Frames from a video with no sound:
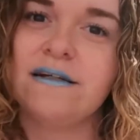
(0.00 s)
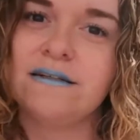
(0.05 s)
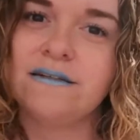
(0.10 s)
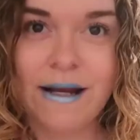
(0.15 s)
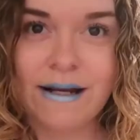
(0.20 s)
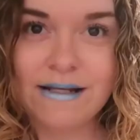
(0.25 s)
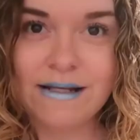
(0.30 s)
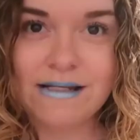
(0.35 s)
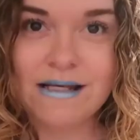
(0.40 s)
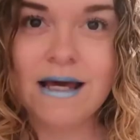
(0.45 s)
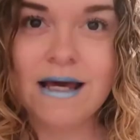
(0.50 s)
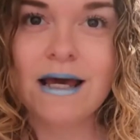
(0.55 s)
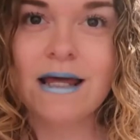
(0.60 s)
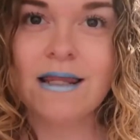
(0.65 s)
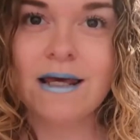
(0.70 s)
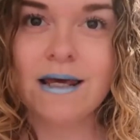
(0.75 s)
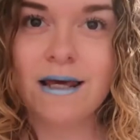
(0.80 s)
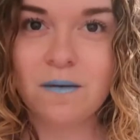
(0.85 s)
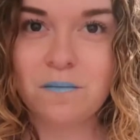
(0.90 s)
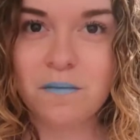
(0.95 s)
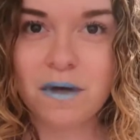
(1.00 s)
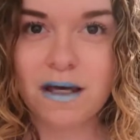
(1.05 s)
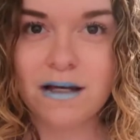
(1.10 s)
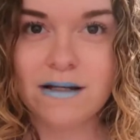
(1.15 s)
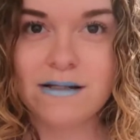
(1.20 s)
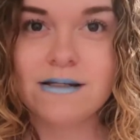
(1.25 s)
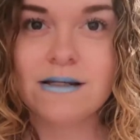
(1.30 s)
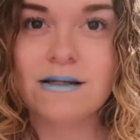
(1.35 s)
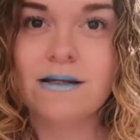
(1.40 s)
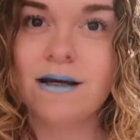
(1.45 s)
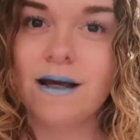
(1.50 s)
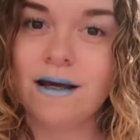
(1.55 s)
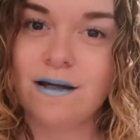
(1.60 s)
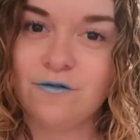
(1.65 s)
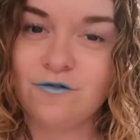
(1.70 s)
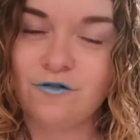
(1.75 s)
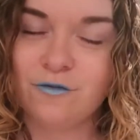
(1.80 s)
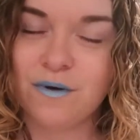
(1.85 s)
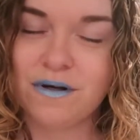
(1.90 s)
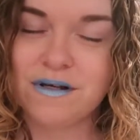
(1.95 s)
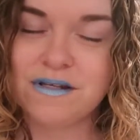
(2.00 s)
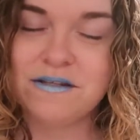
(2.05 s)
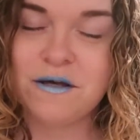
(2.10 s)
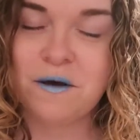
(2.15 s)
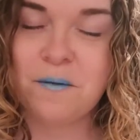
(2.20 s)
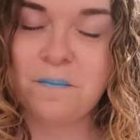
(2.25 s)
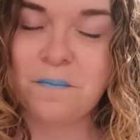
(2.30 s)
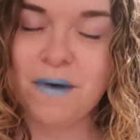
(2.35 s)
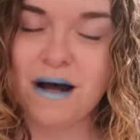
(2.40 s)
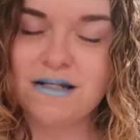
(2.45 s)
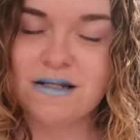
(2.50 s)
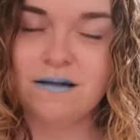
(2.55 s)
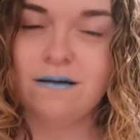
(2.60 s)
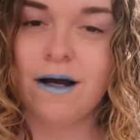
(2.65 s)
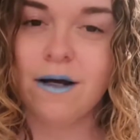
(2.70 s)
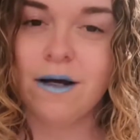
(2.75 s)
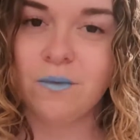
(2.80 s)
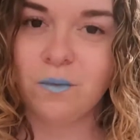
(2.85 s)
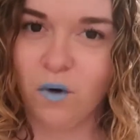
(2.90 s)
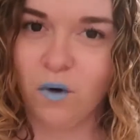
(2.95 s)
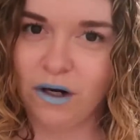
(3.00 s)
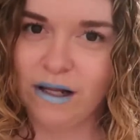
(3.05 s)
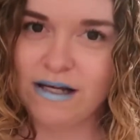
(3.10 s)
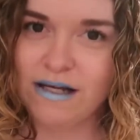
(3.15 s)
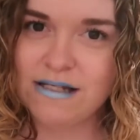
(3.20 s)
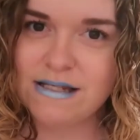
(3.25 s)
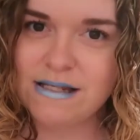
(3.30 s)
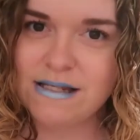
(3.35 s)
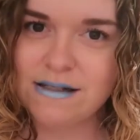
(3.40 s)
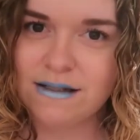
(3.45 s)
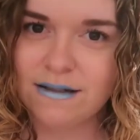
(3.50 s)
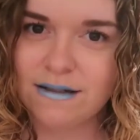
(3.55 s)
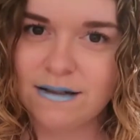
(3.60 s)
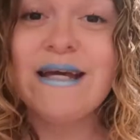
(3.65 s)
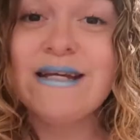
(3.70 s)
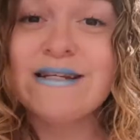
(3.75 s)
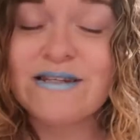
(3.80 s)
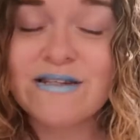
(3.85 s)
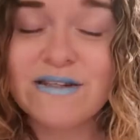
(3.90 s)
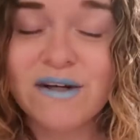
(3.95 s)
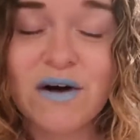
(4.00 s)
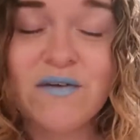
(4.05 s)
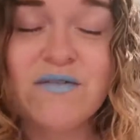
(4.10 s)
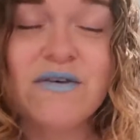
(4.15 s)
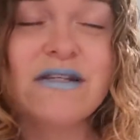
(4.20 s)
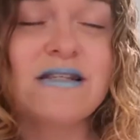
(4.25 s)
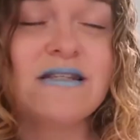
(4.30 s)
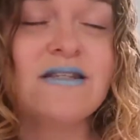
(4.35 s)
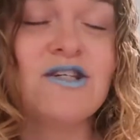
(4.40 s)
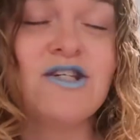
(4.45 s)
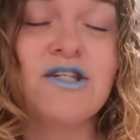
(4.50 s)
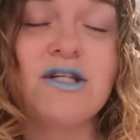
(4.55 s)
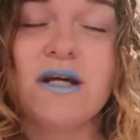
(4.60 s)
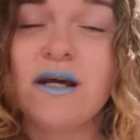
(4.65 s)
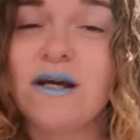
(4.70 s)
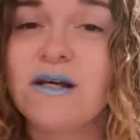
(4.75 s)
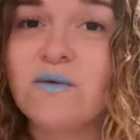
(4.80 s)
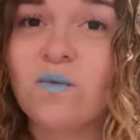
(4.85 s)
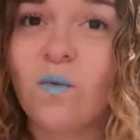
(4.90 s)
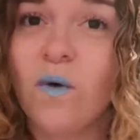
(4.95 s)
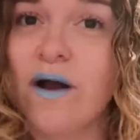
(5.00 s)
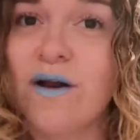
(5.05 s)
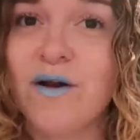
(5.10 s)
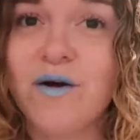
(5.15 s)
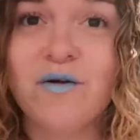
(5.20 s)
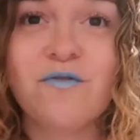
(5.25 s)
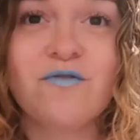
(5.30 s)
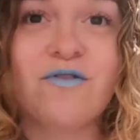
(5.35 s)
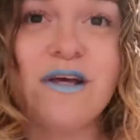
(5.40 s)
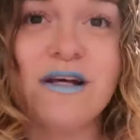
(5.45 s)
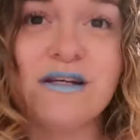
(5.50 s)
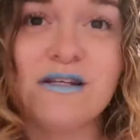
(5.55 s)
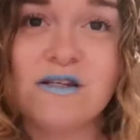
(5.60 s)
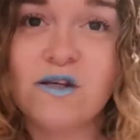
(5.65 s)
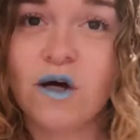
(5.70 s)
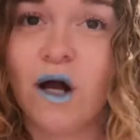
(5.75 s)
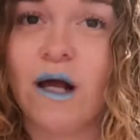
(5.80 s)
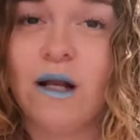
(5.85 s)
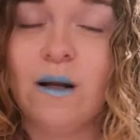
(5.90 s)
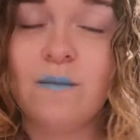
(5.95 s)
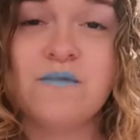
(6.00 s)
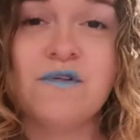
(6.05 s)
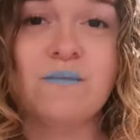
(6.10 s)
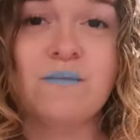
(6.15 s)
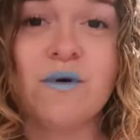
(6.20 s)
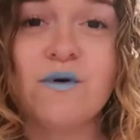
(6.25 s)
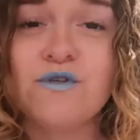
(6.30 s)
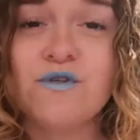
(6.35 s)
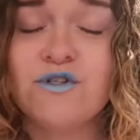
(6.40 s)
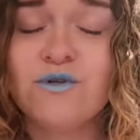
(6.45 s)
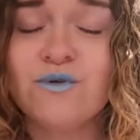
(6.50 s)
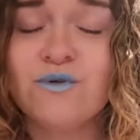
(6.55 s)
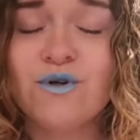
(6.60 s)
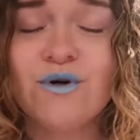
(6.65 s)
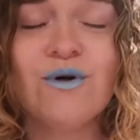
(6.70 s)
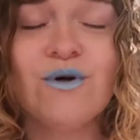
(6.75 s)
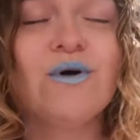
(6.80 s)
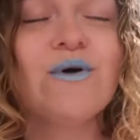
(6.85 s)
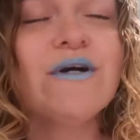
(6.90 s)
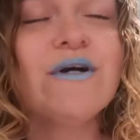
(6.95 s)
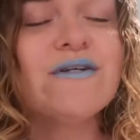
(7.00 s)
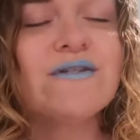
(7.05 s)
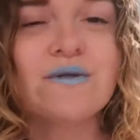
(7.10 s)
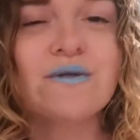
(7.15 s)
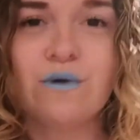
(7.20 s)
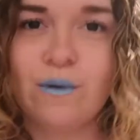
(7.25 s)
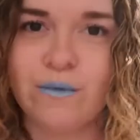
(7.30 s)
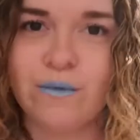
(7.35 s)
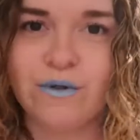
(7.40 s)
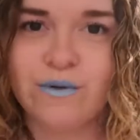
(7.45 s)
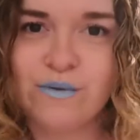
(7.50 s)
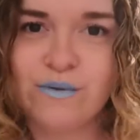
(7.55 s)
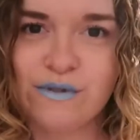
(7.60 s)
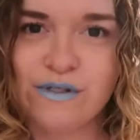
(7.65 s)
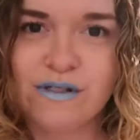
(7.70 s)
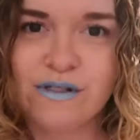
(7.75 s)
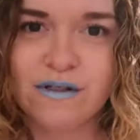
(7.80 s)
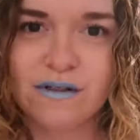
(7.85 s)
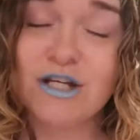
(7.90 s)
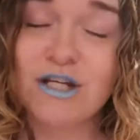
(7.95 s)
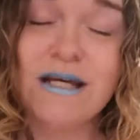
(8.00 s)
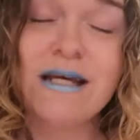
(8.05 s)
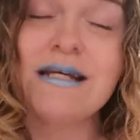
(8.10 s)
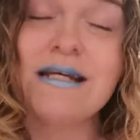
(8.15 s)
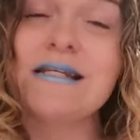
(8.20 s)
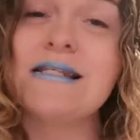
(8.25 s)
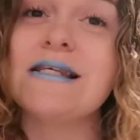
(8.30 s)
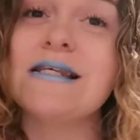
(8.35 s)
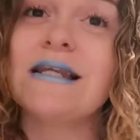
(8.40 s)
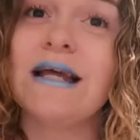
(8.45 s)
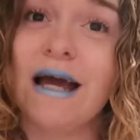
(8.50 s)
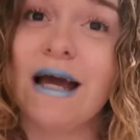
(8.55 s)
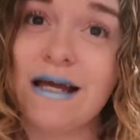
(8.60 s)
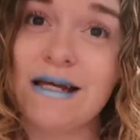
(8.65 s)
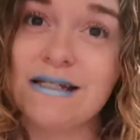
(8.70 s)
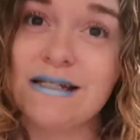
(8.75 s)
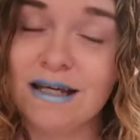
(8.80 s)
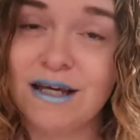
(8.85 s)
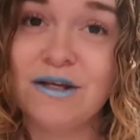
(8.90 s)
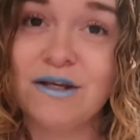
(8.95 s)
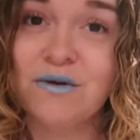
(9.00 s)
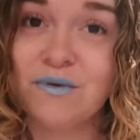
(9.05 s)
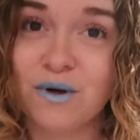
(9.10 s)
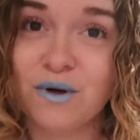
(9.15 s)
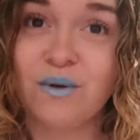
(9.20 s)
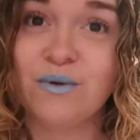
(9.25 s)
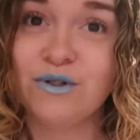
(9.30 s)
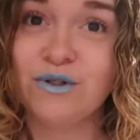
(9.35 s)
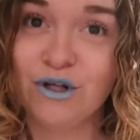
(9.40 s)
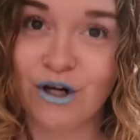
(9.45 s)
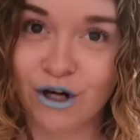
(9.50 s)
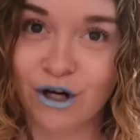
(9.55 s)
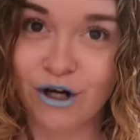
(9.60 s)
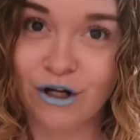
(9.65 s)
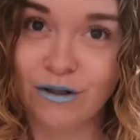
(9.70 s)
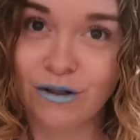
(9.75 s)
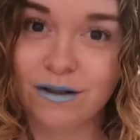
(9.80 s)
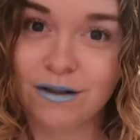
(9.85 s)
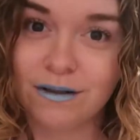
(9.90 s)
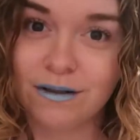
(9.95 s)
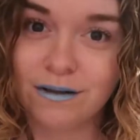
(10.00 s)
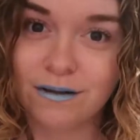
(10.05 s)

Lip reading: And it's here that he meets the infamous Madeline Wallace. He discovers that she is one of the asylum's most notorious criminals. She is an 18-year-old girl.